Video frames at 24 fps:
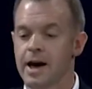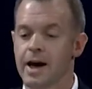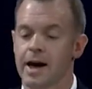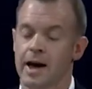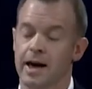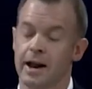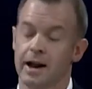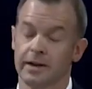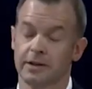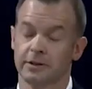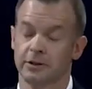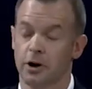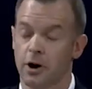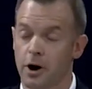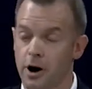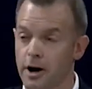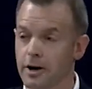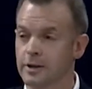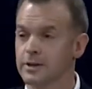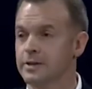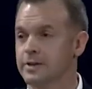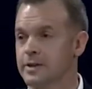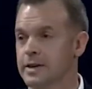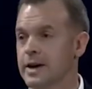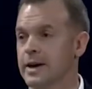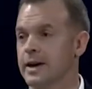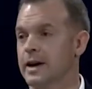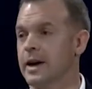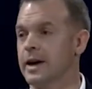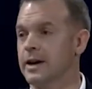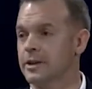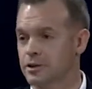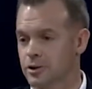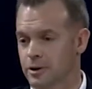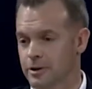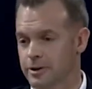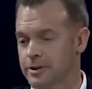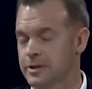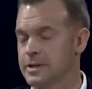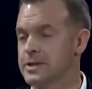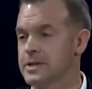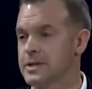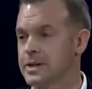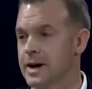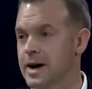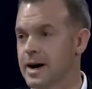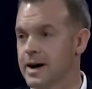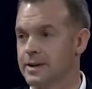and I talked to the
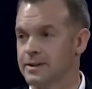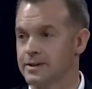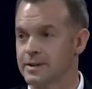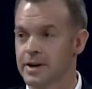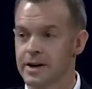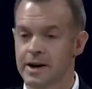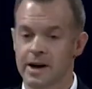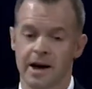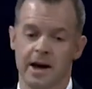HRT guys,